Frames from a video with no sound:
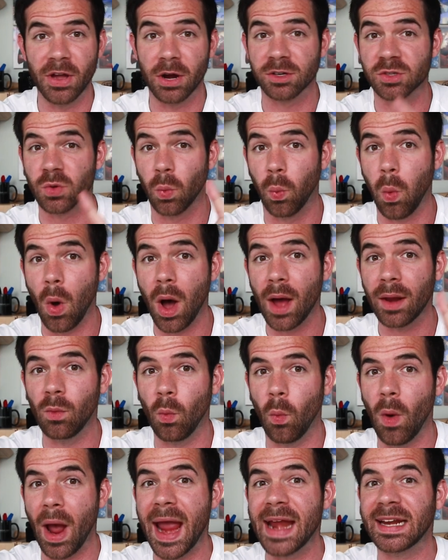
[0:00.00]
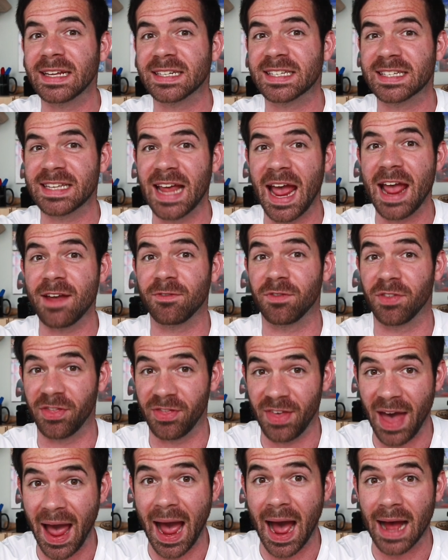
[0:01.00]
There's one way to
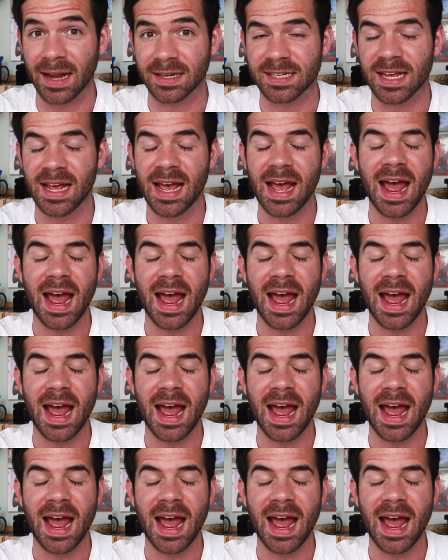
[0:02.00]
save that,